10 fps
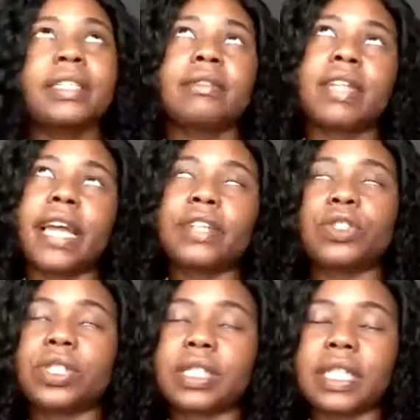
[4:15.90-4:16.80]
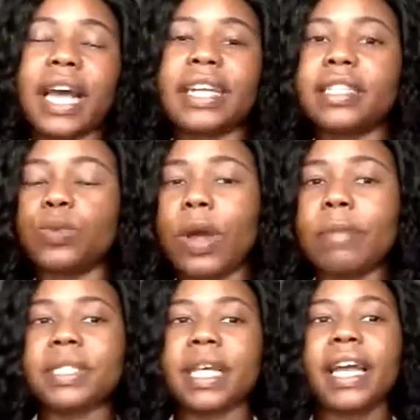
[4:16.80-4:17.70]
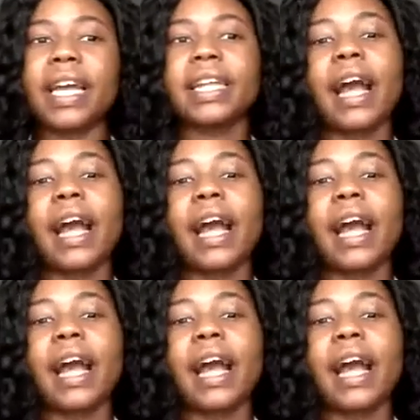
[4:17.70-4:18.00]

Cancer Society's website, and